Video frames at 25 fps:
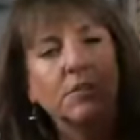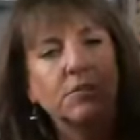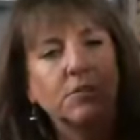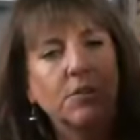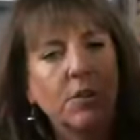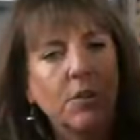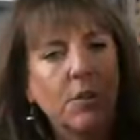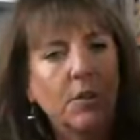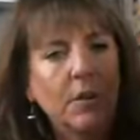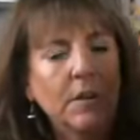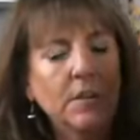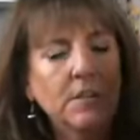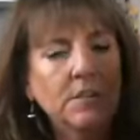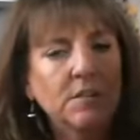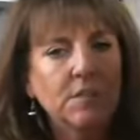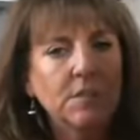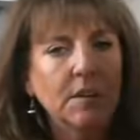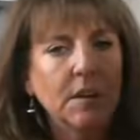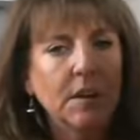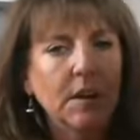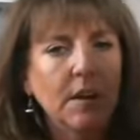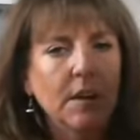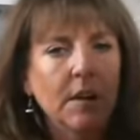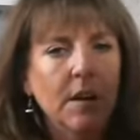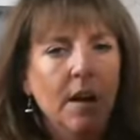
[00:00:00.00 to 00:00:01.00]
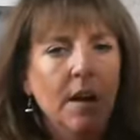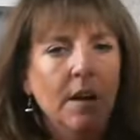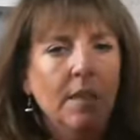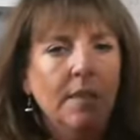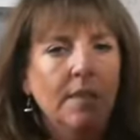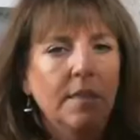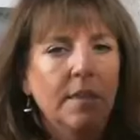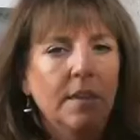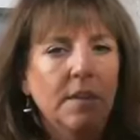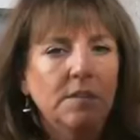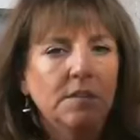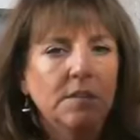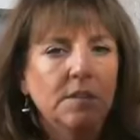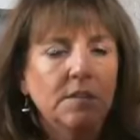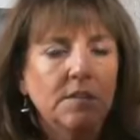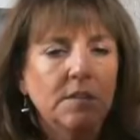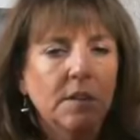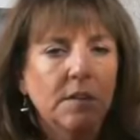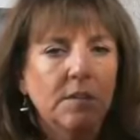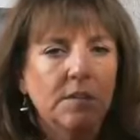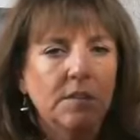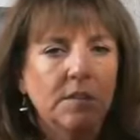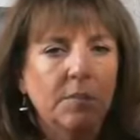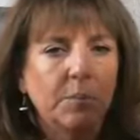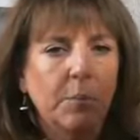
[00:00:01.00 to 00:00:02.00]
so you can see this is
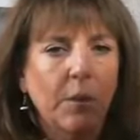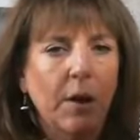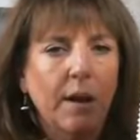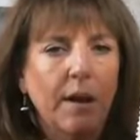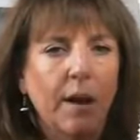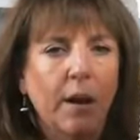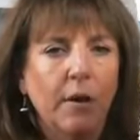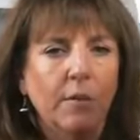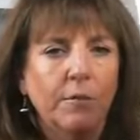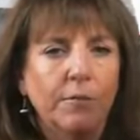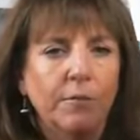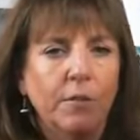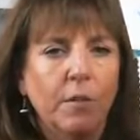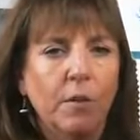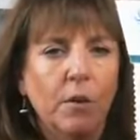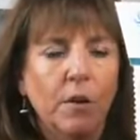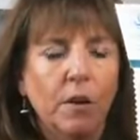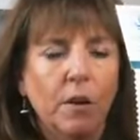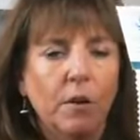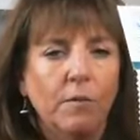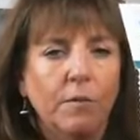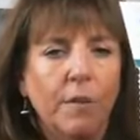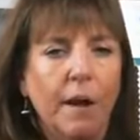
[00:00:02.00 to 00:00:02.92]
a spread out floral,